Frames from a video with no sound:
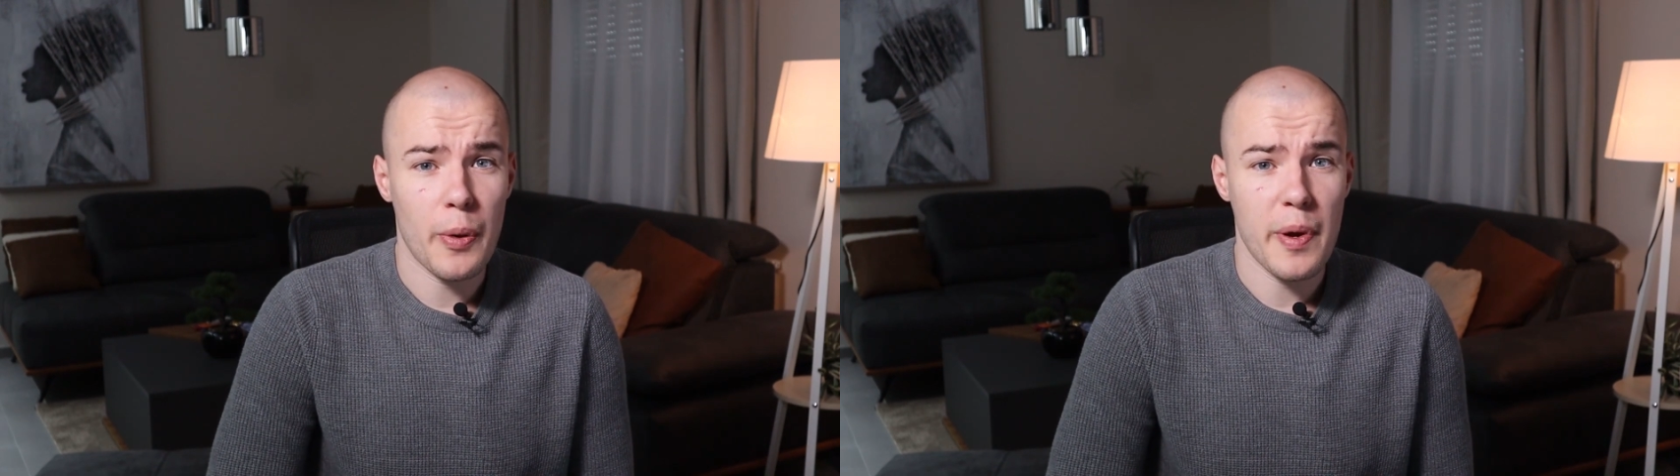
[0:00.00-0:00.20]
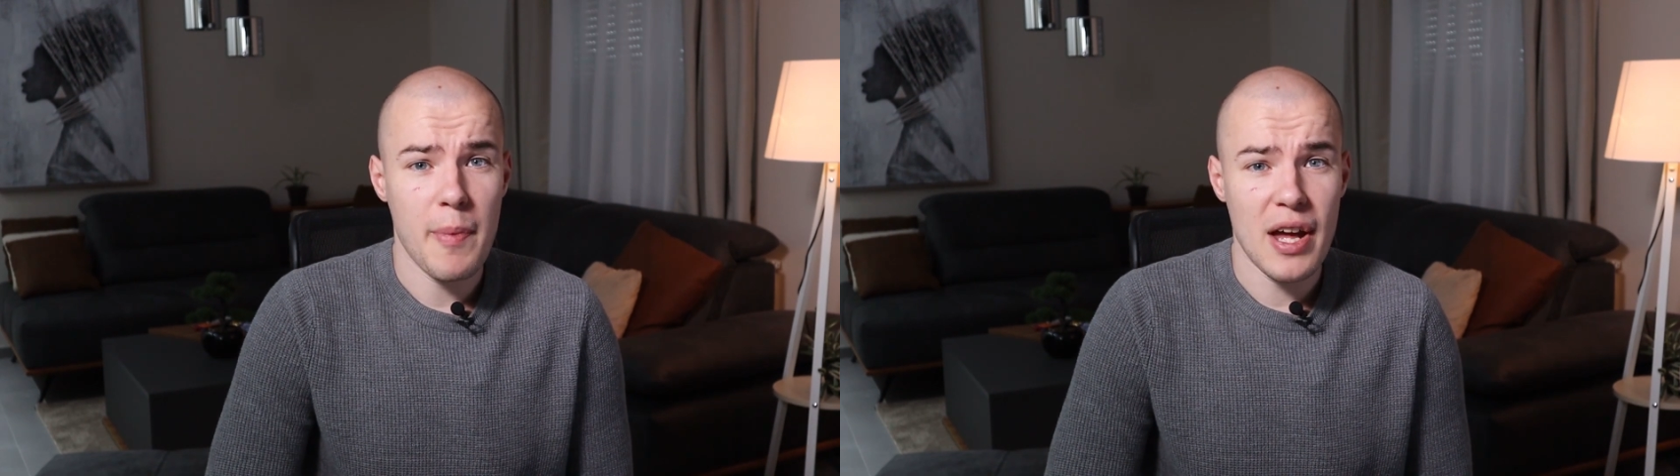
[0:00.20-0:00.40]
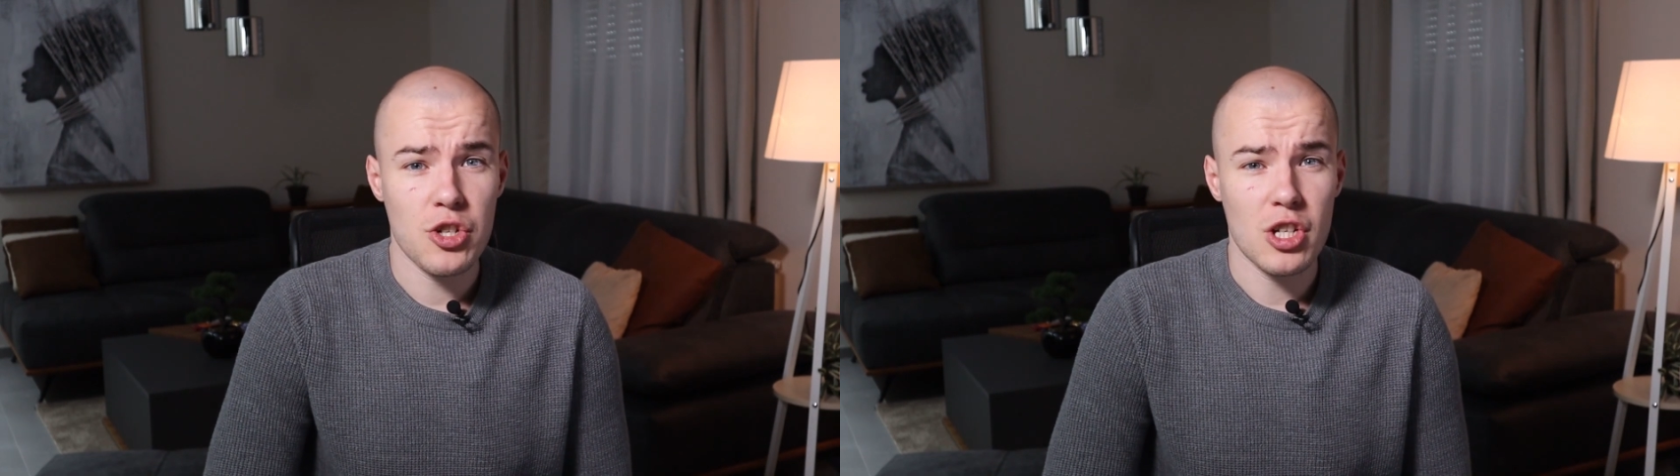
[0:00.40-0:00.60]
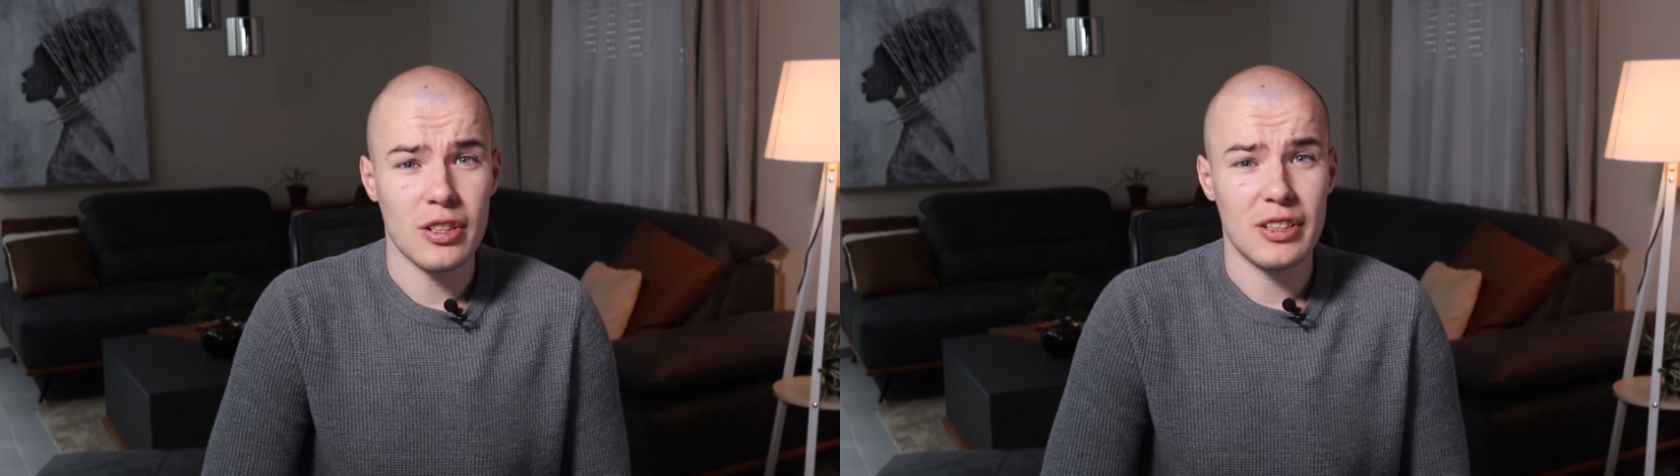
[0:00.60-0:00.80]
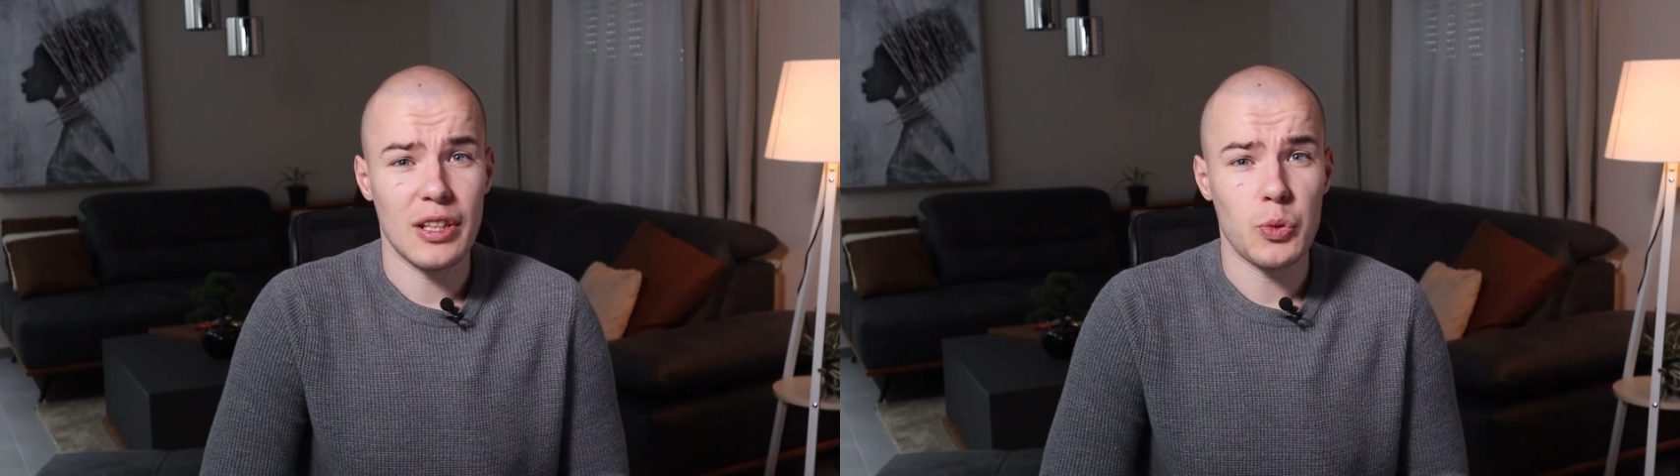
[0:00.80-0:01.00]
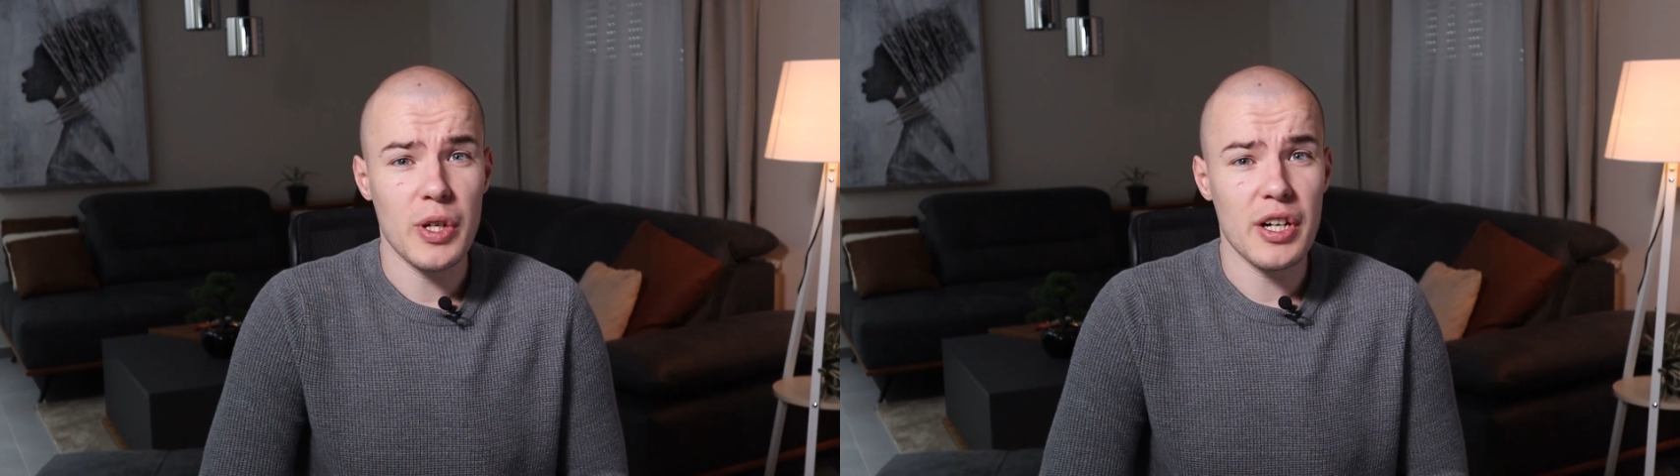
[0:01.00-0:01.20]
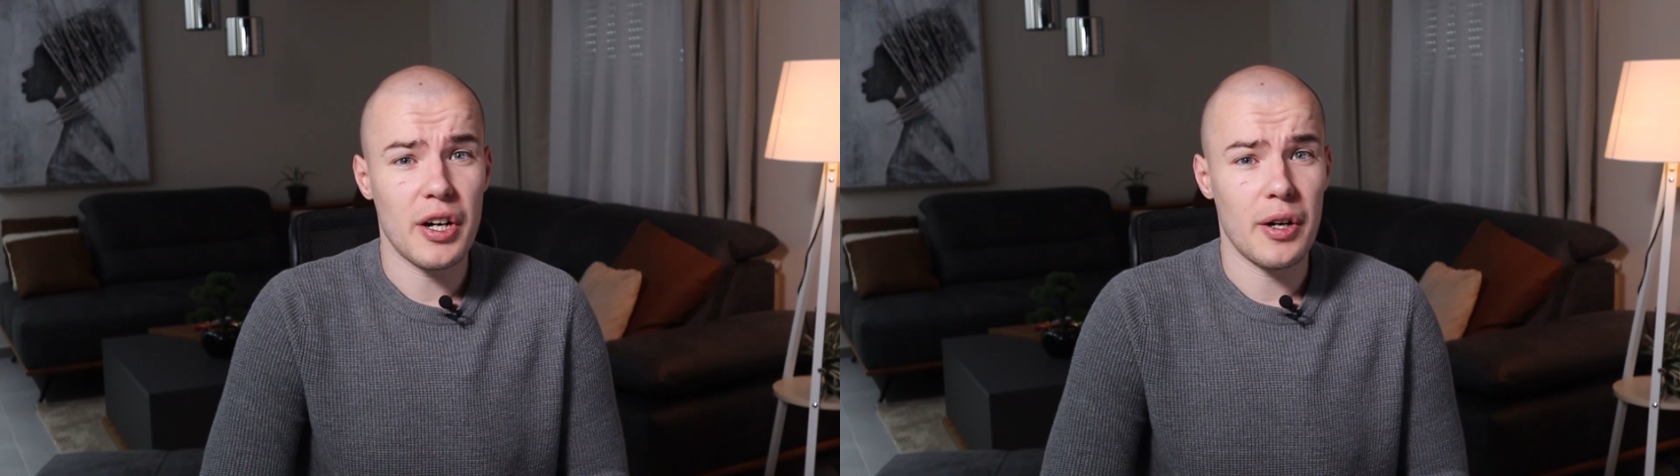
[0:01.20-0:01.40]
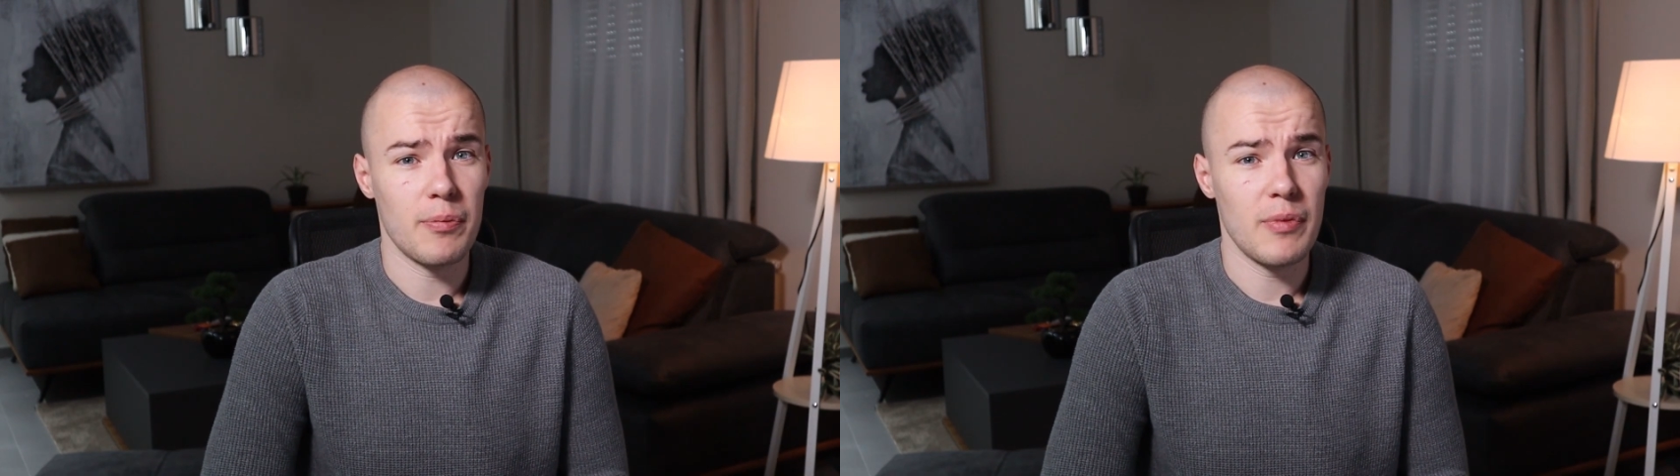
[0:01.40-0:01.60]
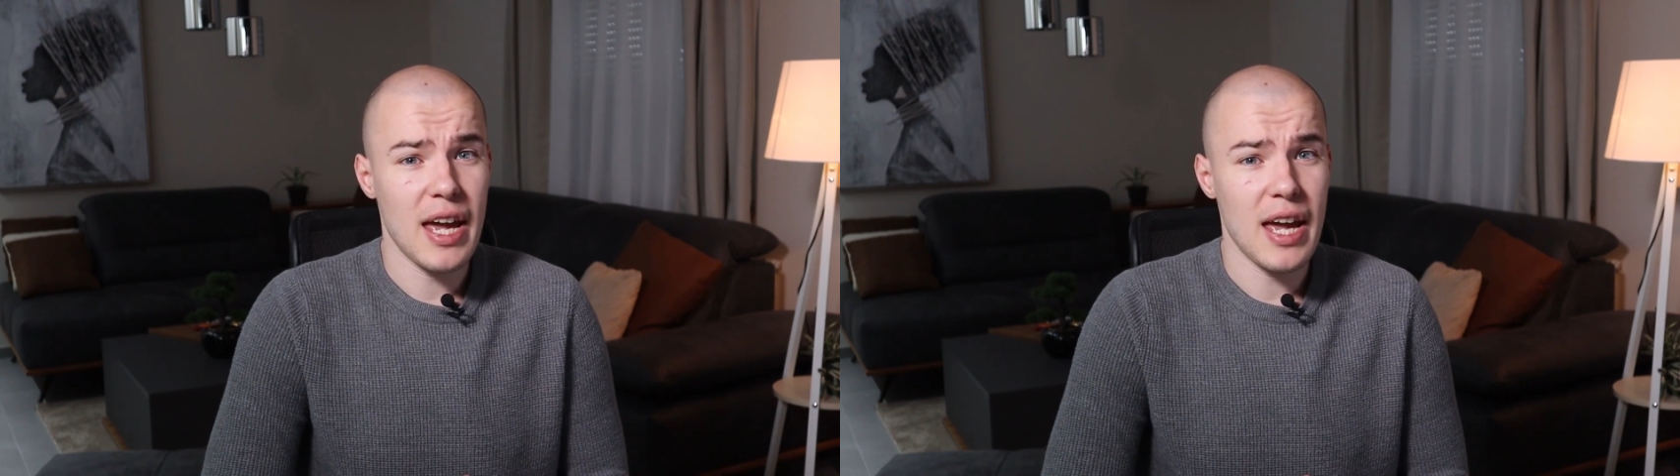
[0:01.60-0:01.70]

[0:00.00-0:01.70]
where we mentioned that we are